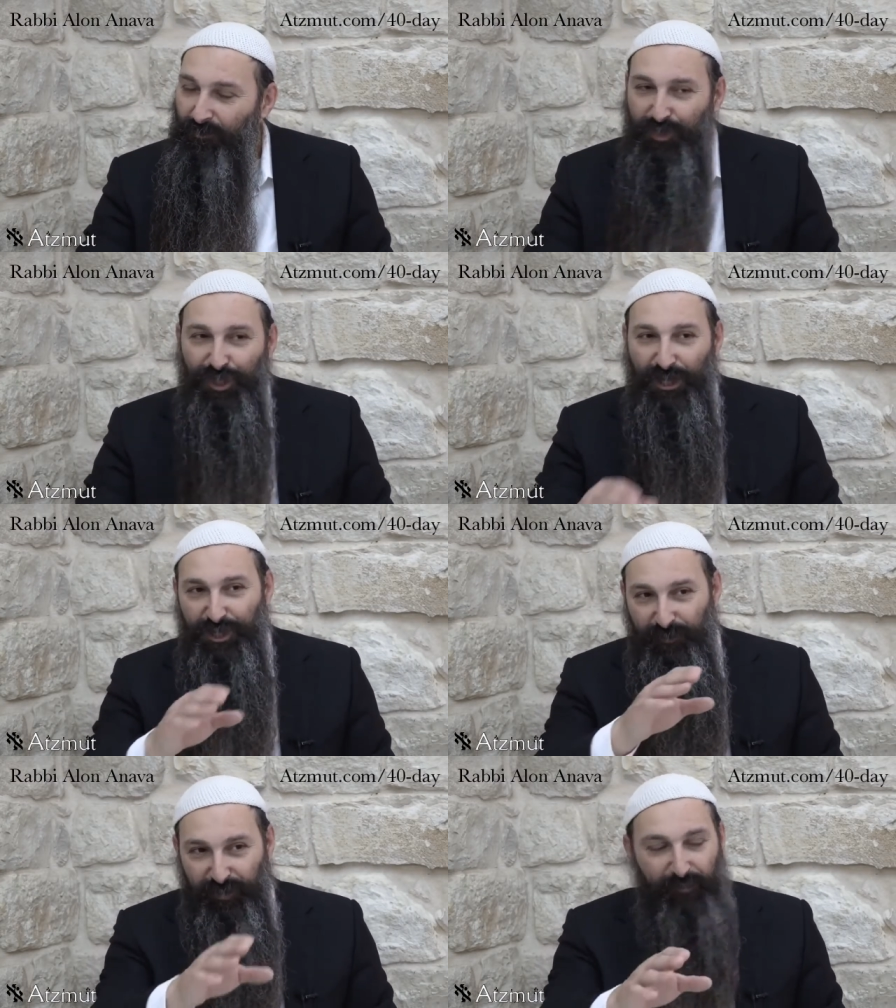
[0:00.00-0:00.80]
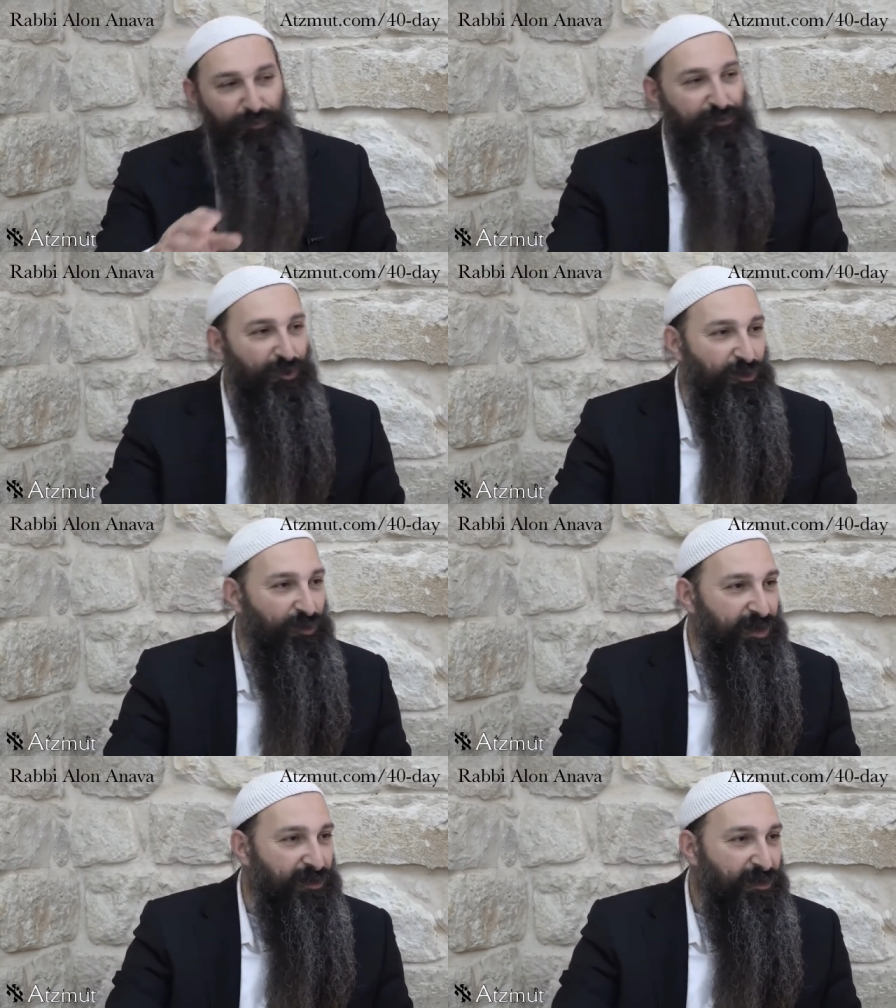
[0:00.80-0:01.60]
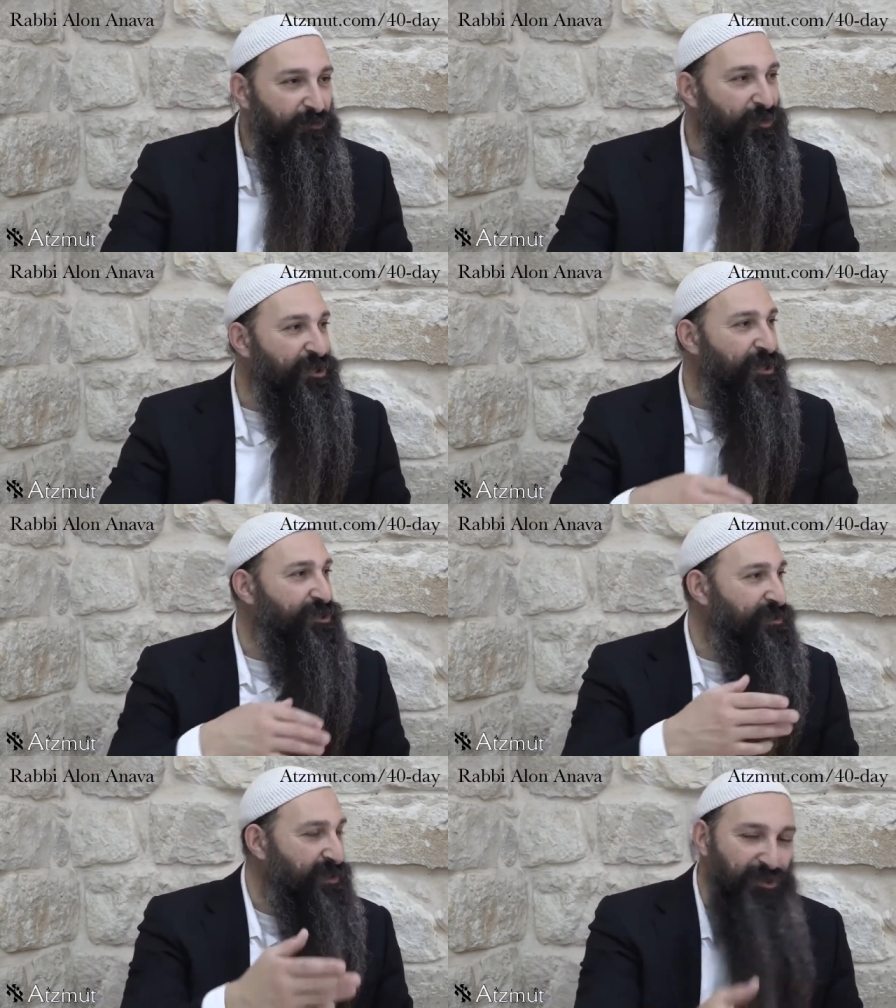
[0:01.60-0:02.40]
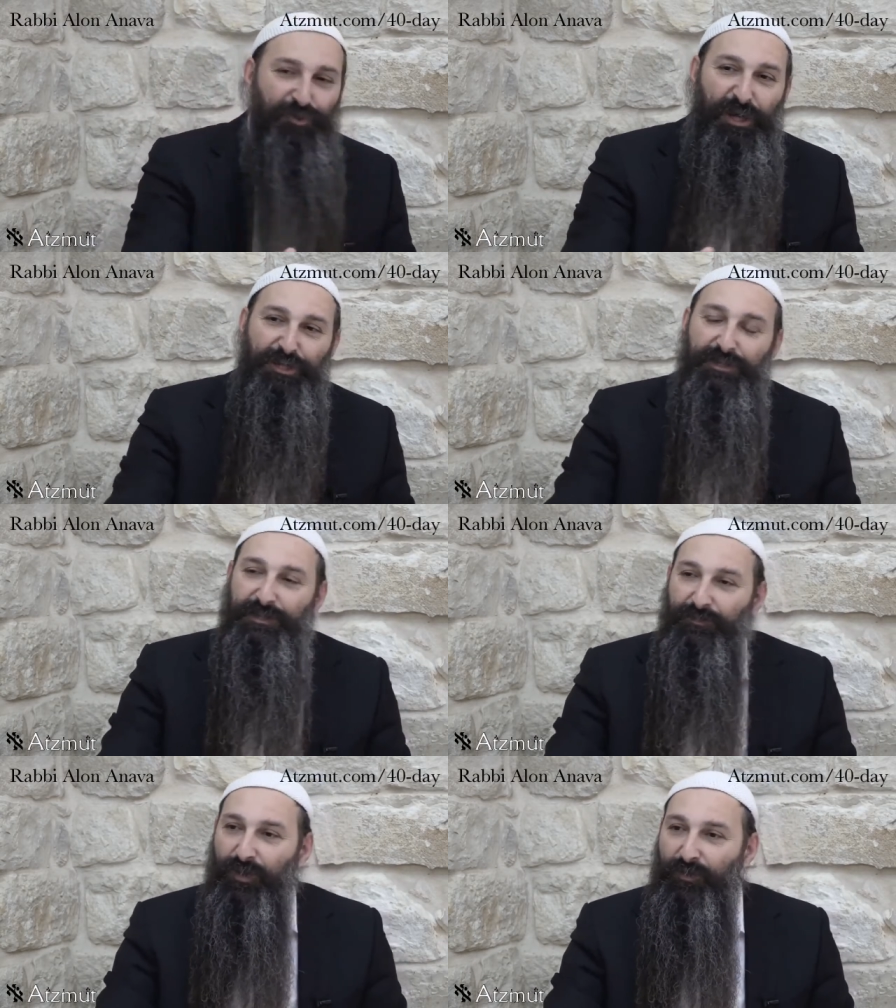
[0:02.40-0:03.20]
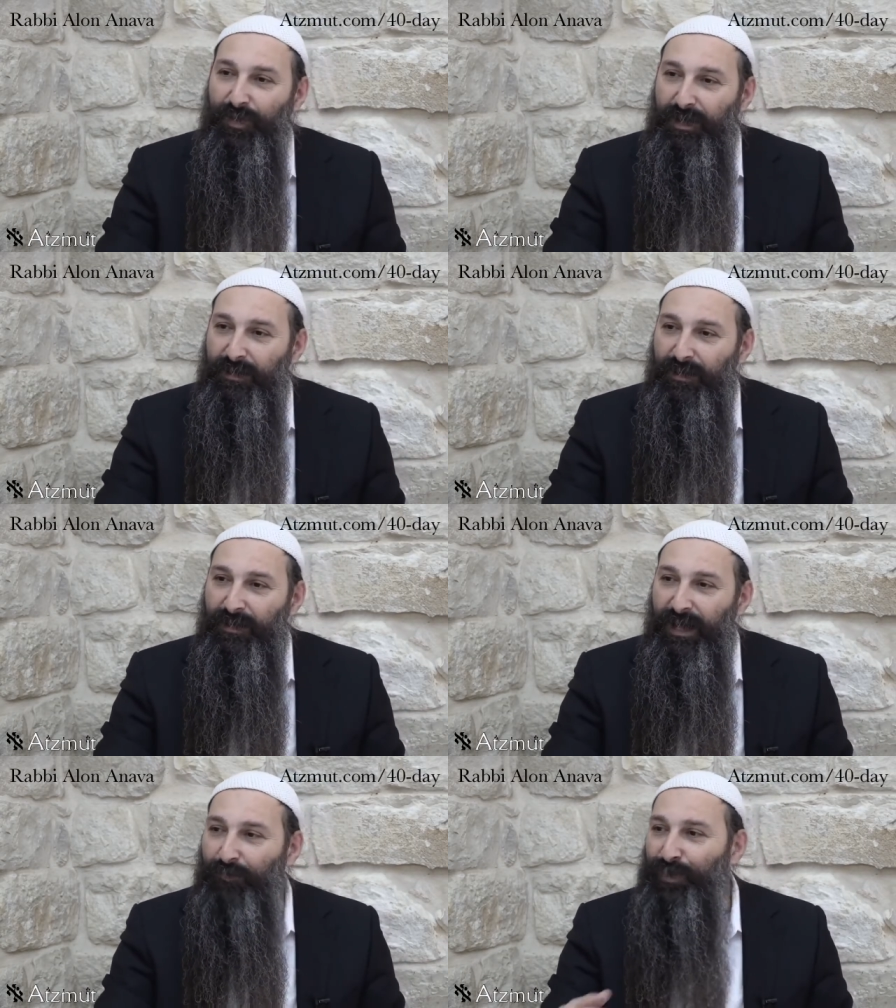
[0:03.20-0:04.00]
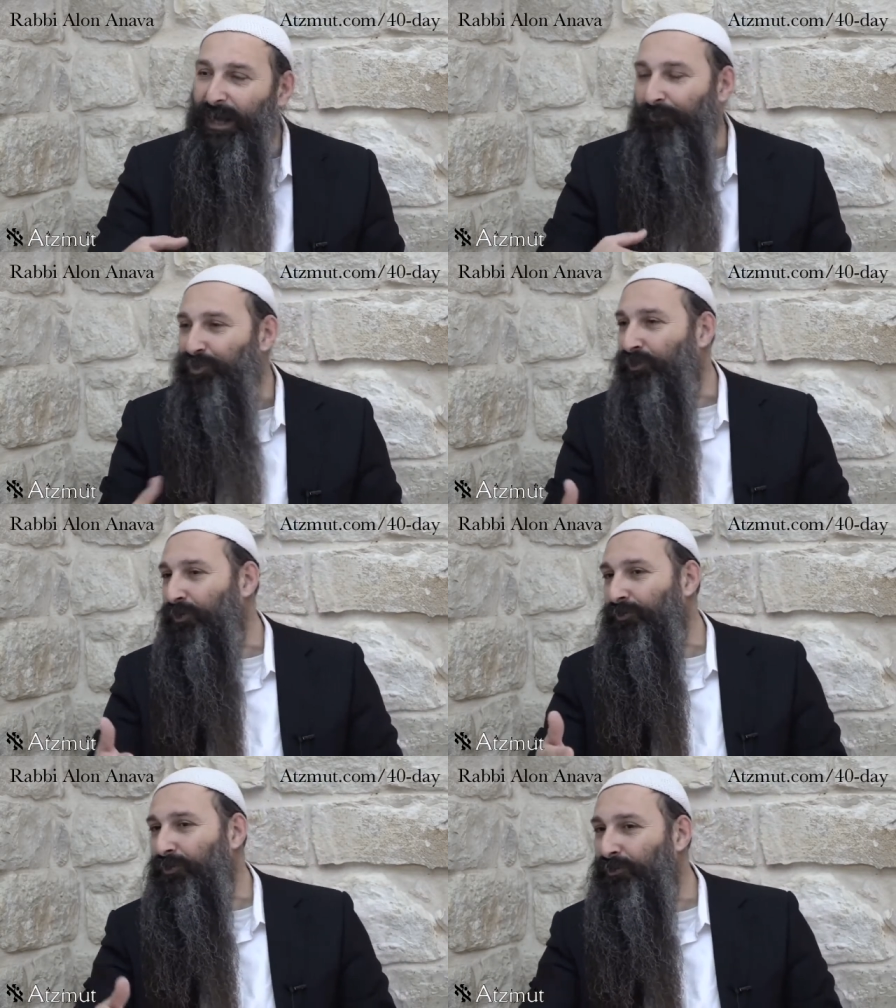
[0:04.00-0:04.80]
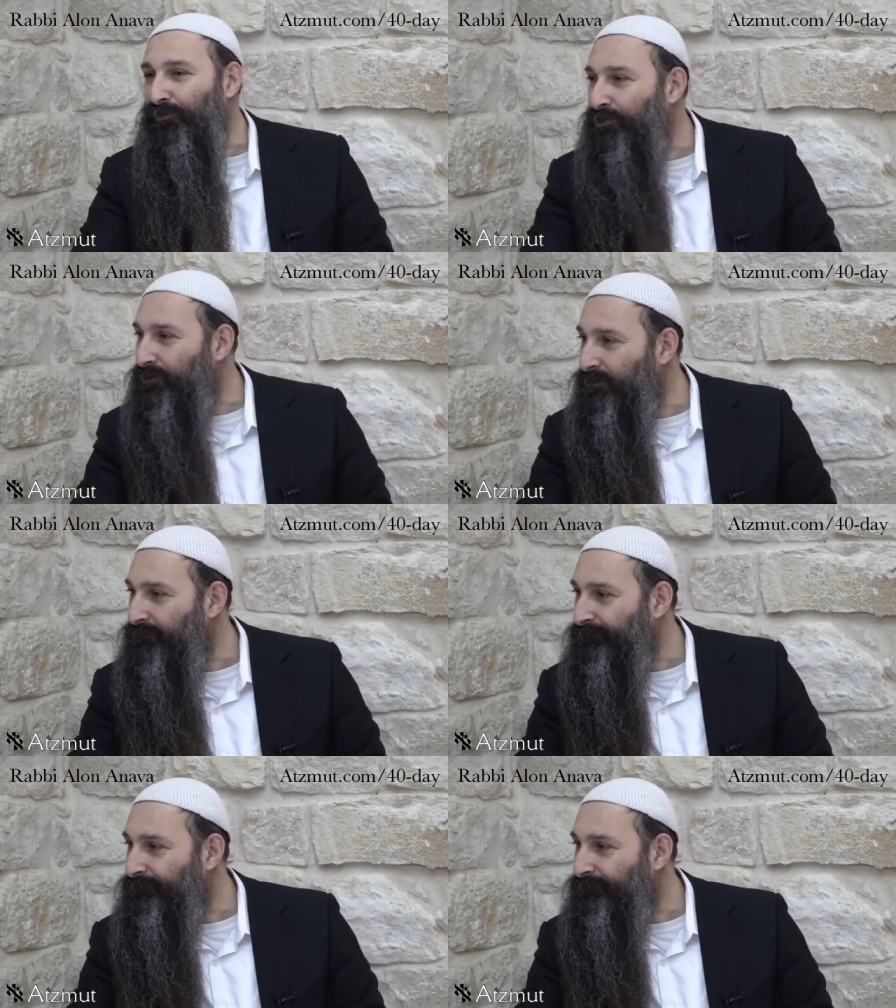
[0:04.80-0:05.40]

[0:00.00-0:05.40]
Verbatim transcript: We're judging people the wrong way, we're judging situations the wrong way, and we come to our own conclusions.